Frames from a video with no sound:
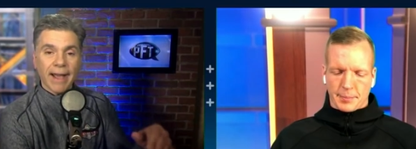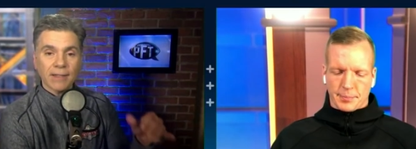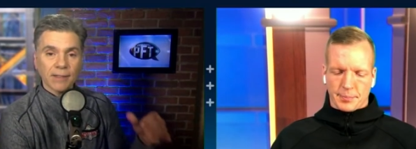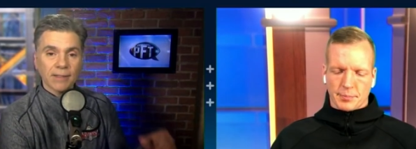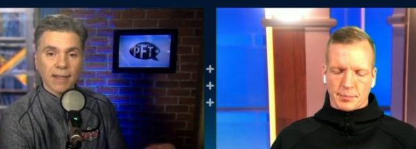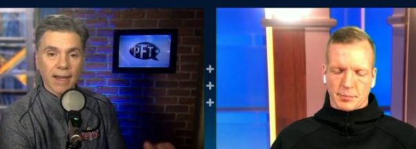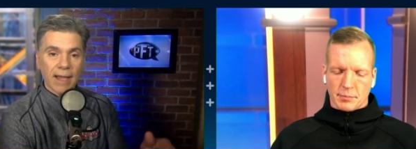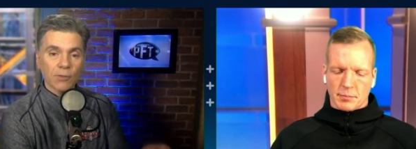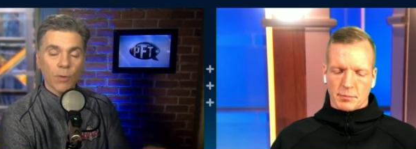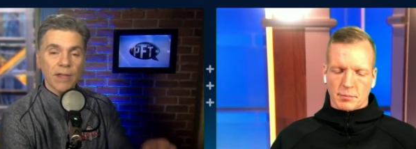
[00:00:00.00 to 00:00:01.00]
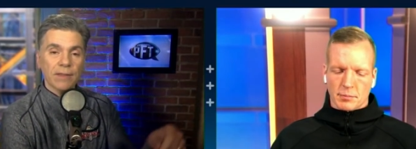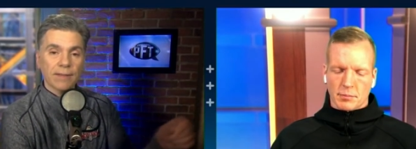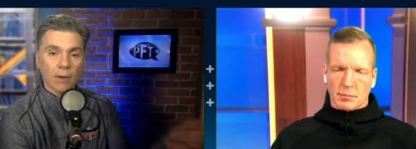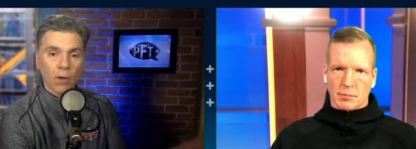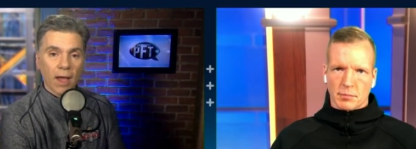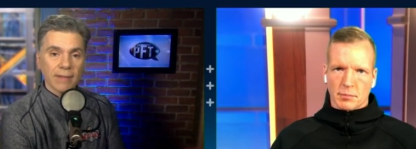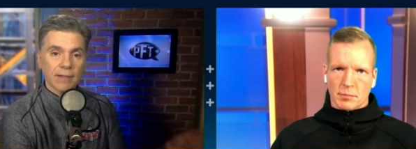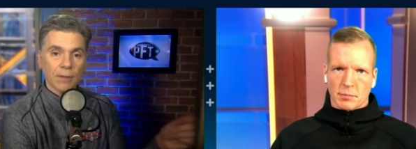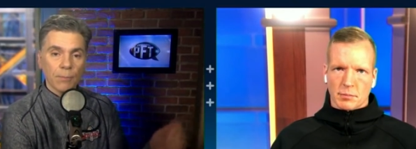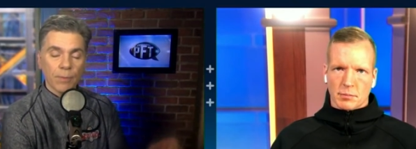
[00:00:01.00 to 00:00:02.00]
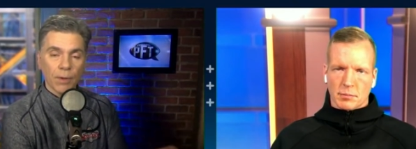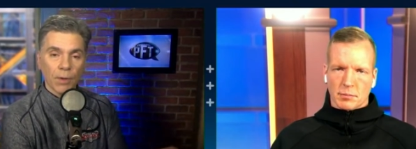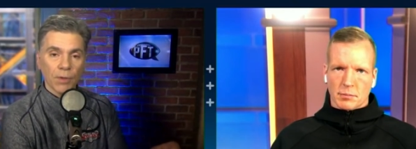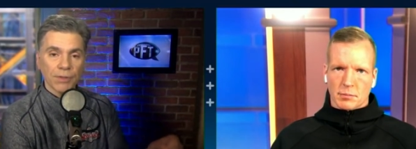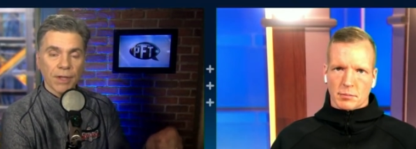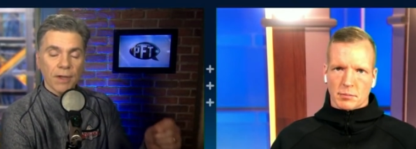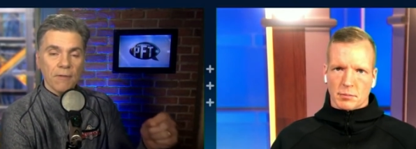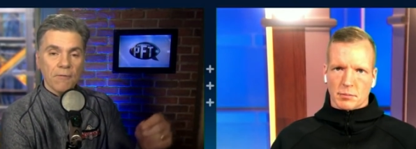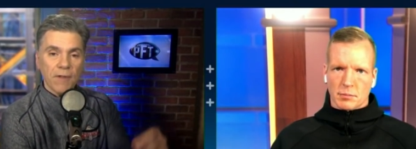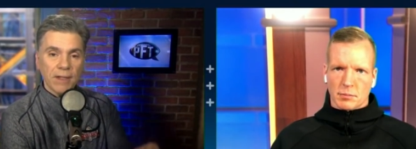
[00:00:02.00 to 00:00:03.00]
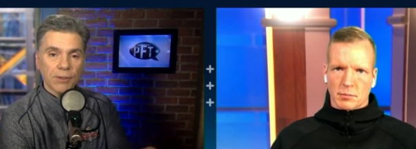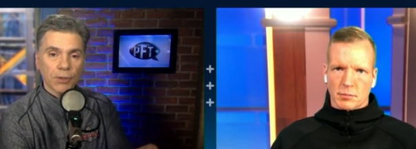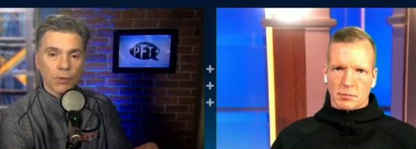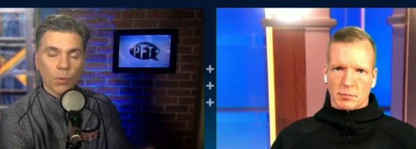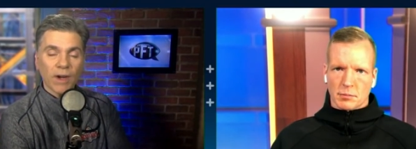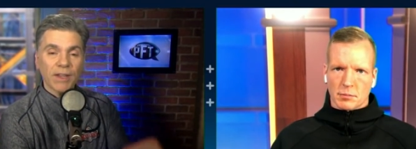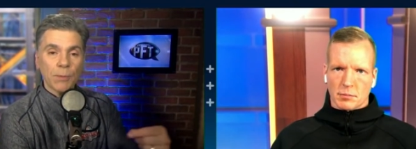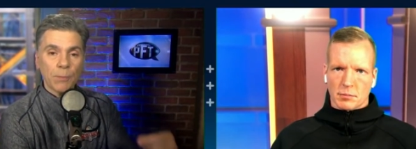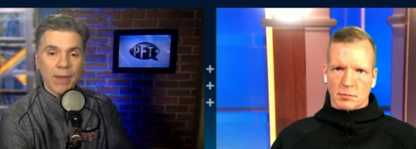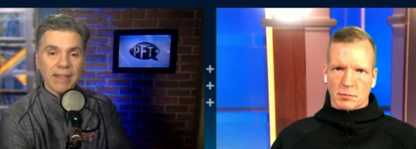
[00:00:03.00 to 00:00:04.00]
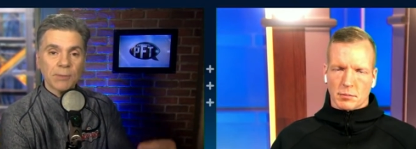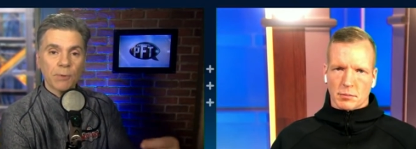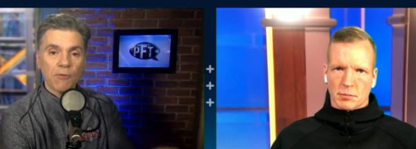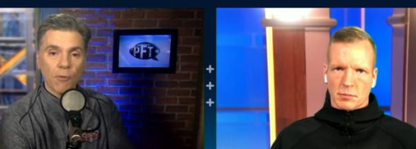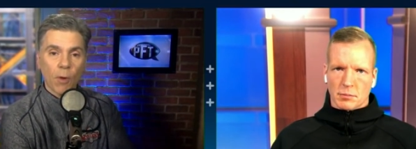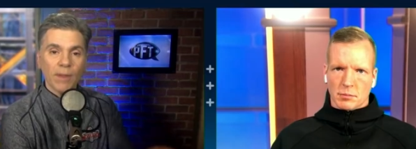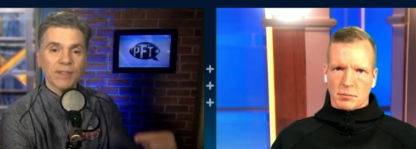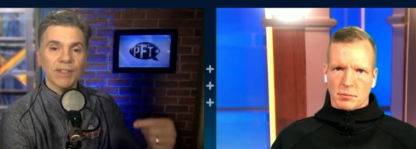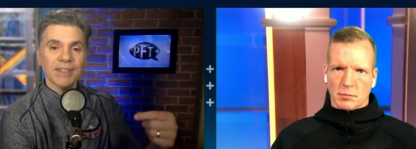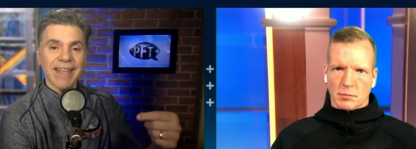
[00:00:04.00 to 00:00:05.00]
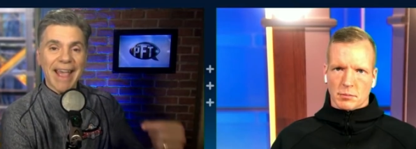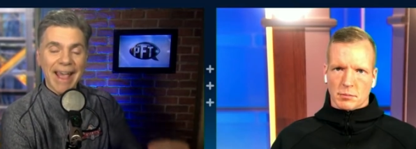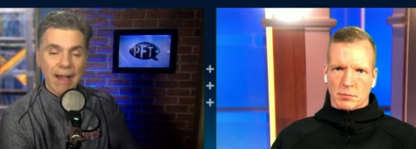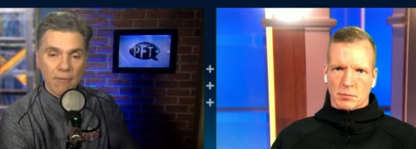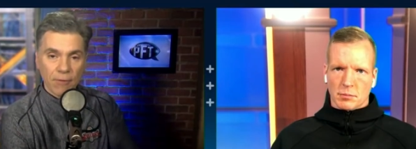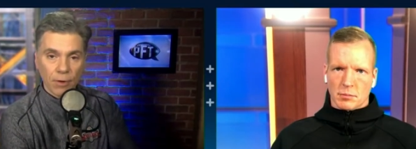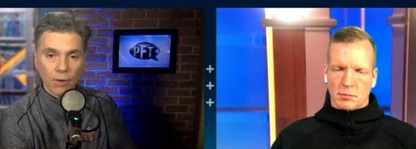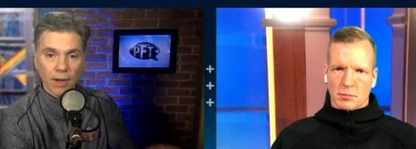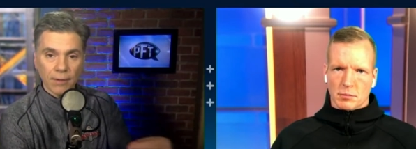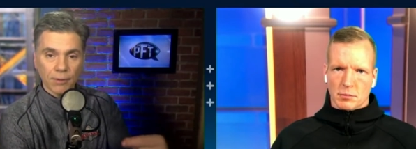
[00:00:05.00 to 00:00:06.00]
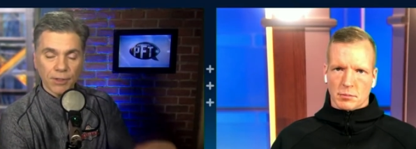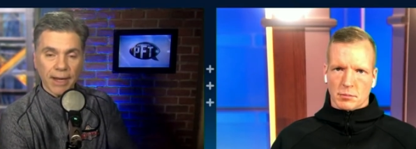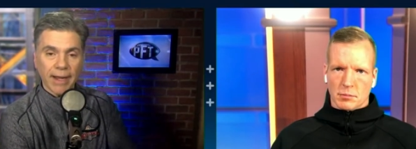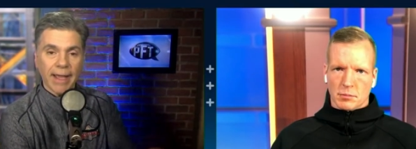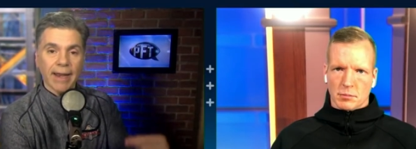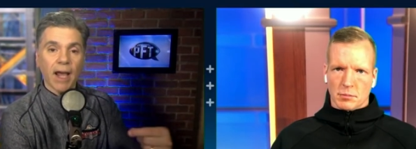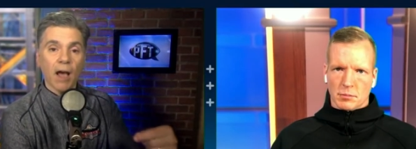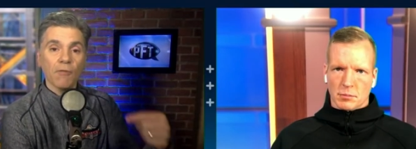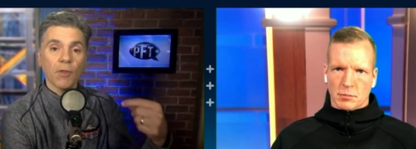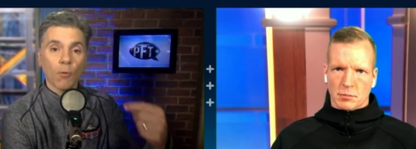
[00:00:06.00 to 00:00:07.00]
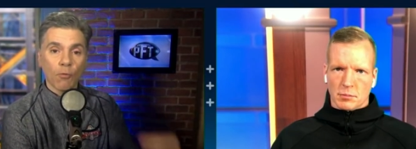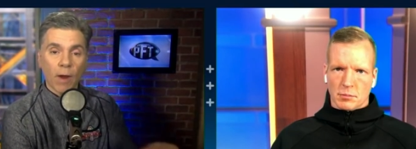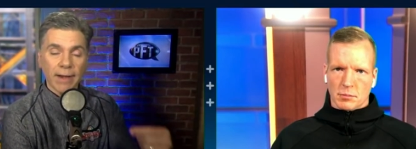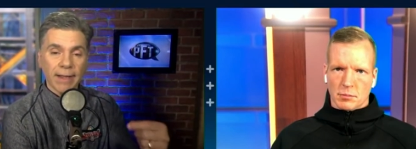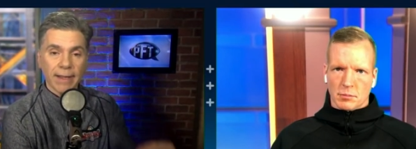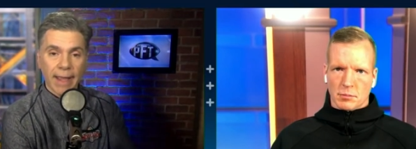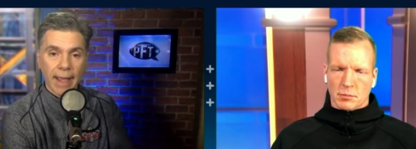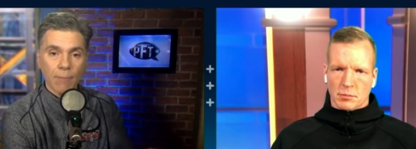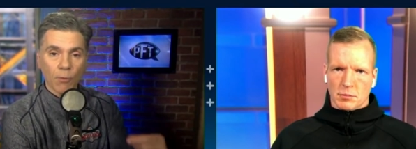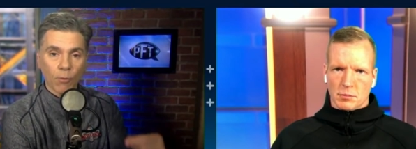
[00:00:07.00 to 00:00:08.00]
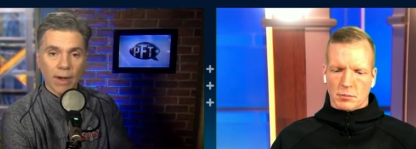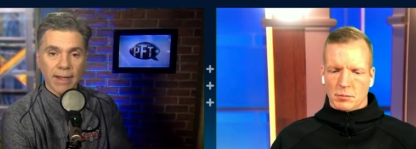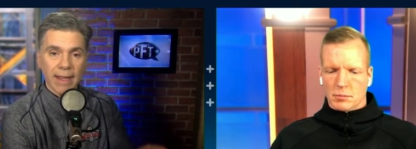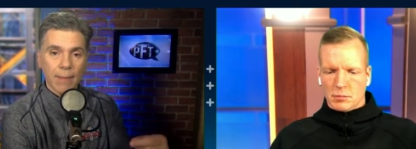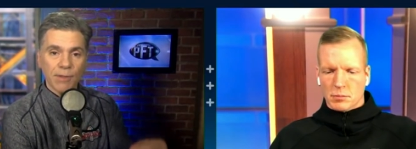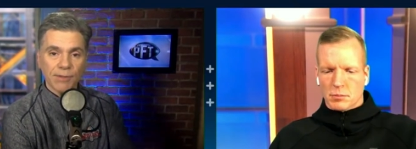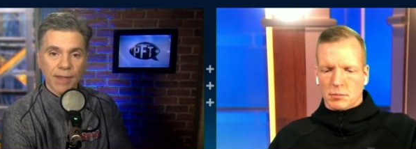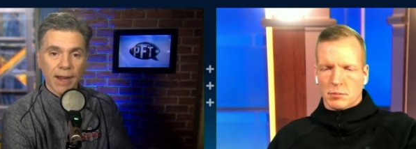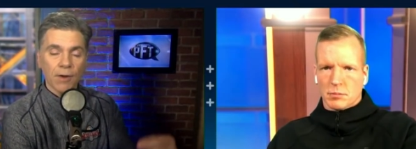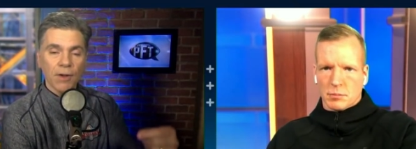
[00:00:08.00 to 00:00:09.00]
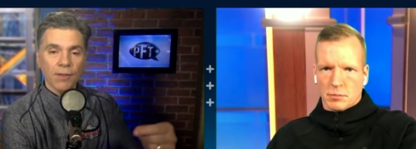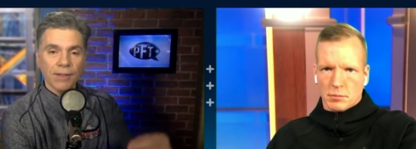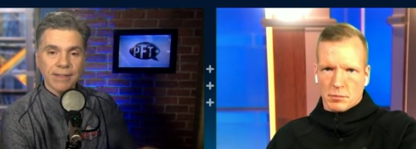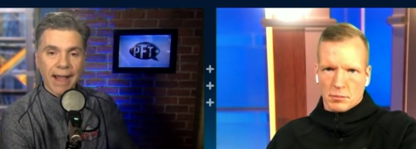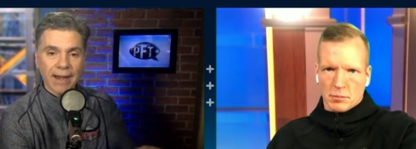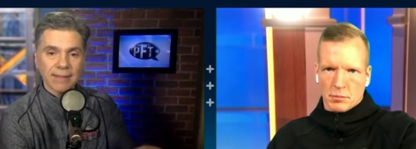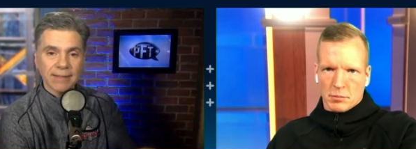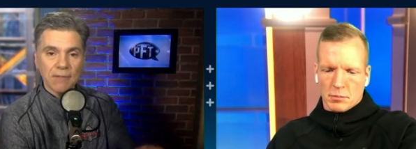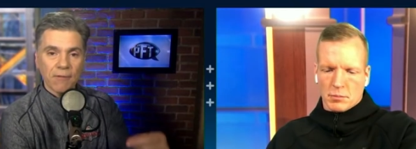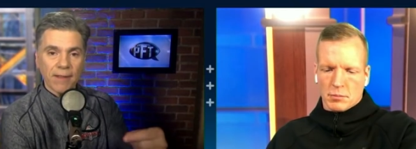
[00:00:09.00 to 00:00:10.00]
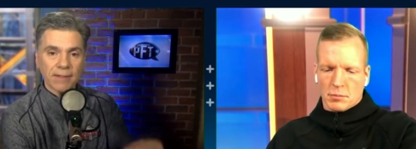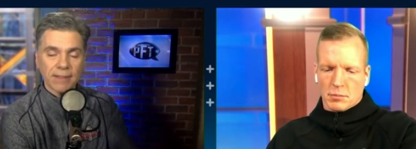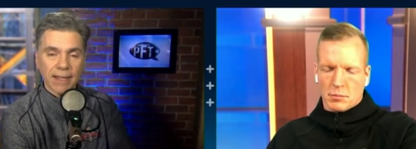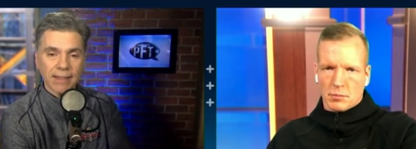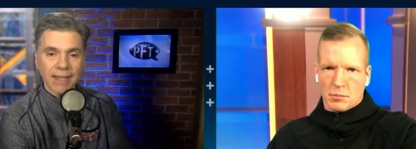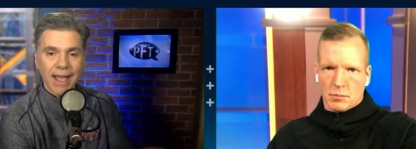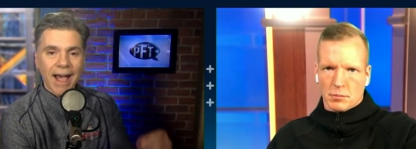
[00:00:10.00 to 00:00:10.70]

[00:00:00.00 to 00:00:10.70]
Speaker 1: actually said last week that their loss to the Bills featured one of the best performances ever under Shanahan of the running game. The running game is there. The Dallas defense stinks.